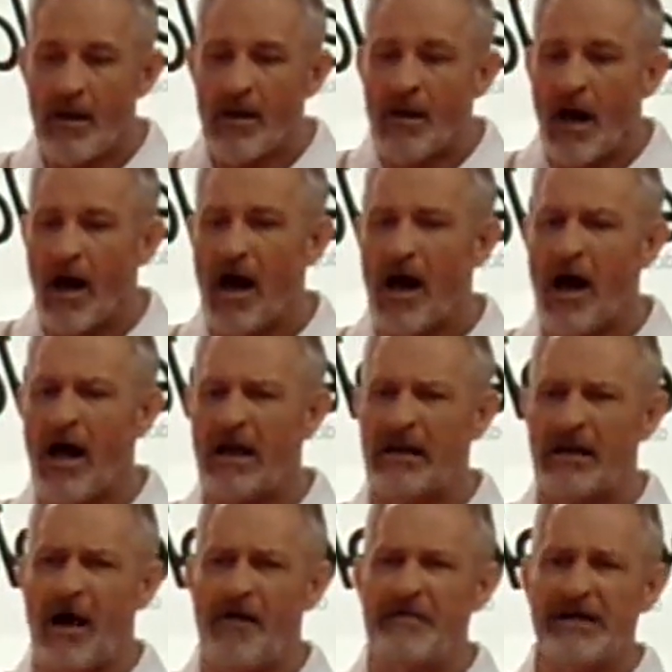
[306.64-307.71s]

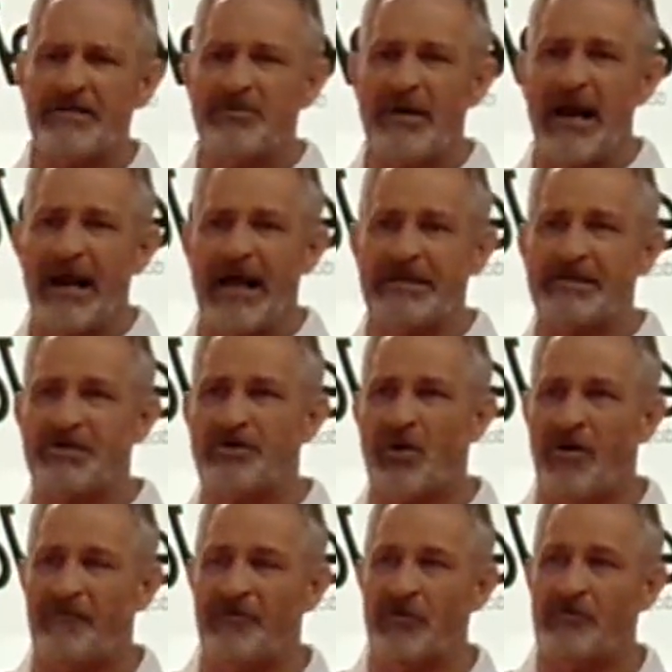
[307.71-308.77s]
On this one, I like to show a
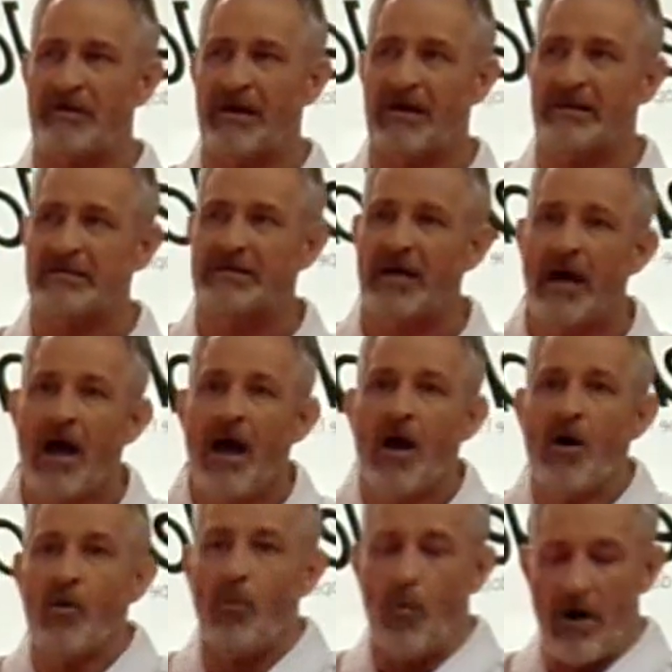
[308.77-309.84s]
few things.
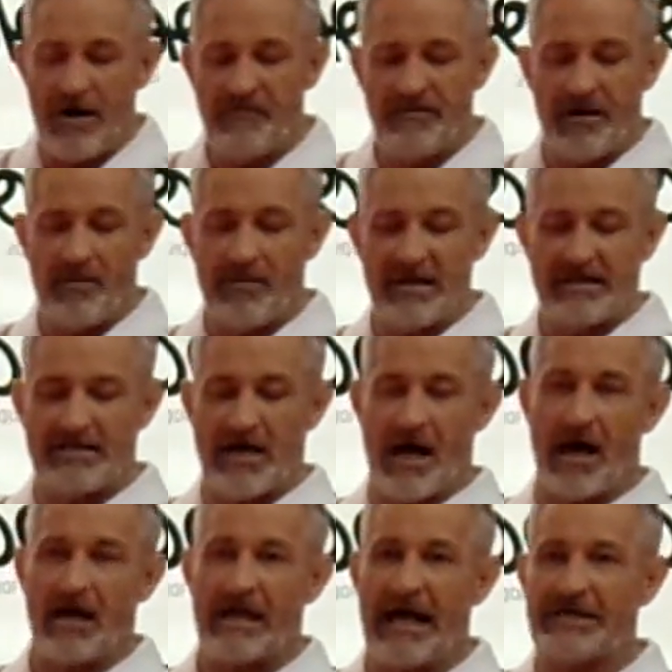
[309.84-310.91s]
One of them is
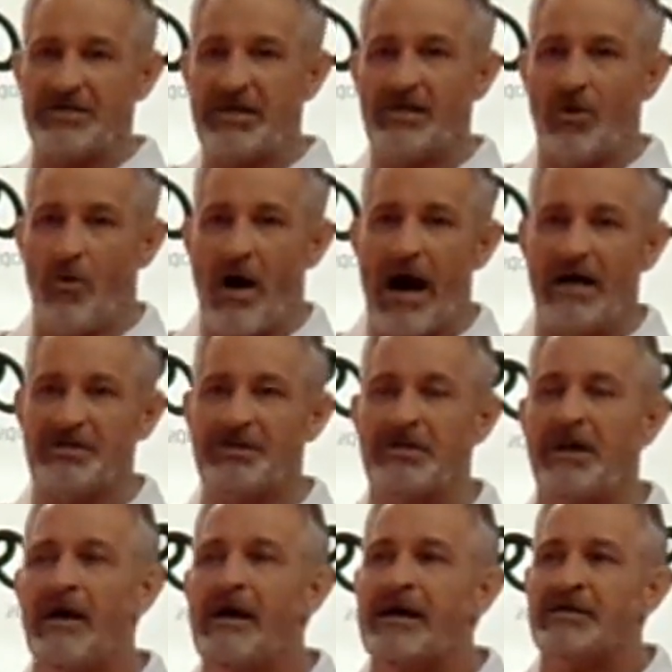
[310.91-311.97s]
catching the watch.
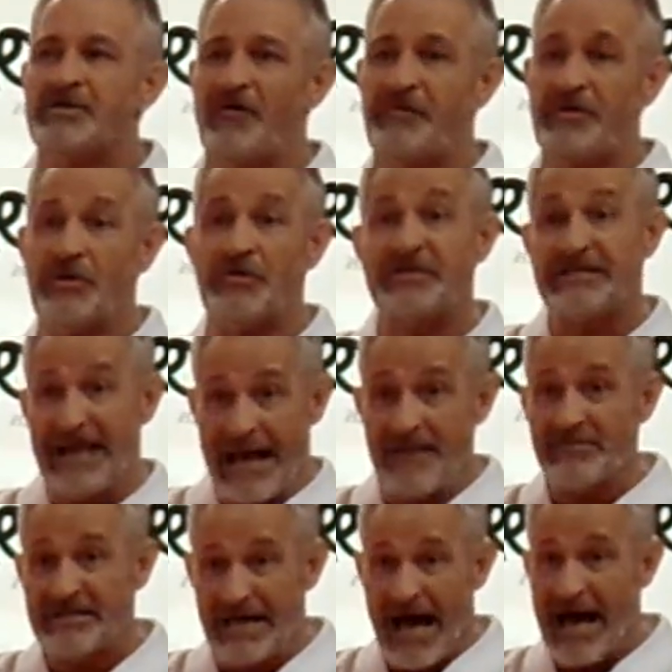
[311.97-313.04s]
So if we do same
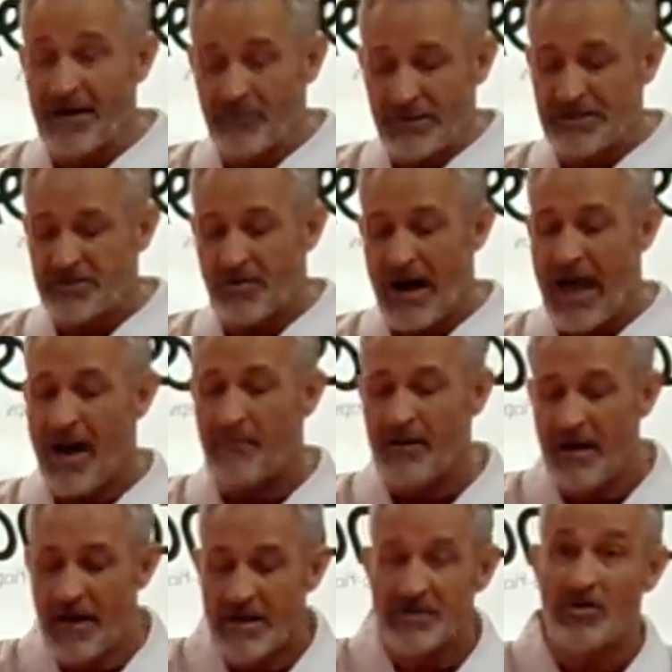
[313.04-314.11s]
side wrist grab,
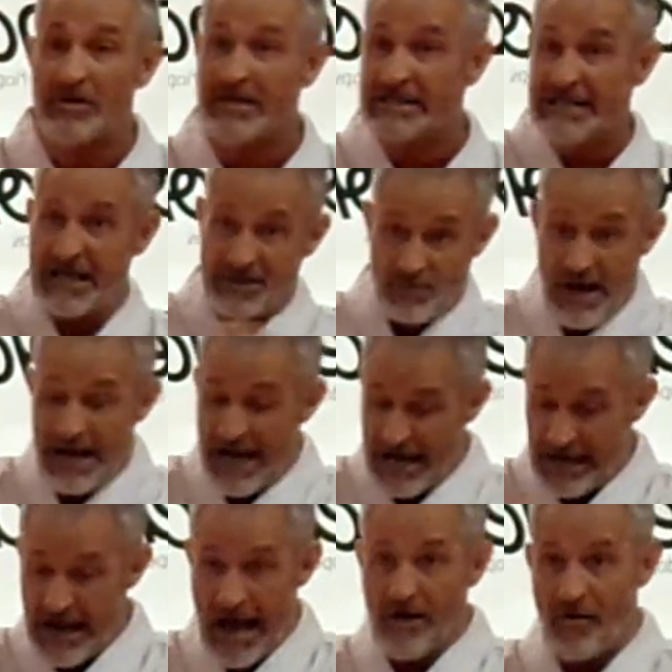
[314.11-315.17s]
so in this case, right-handed
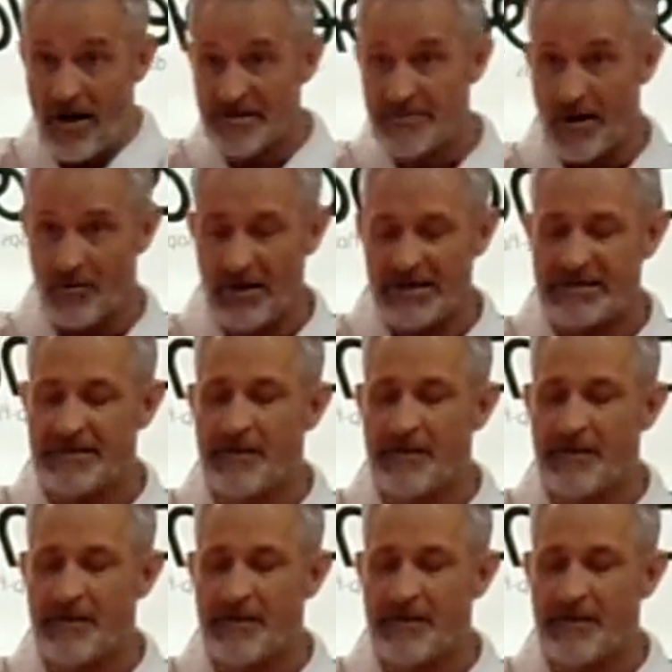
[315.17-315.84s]
guy grabs my wrist.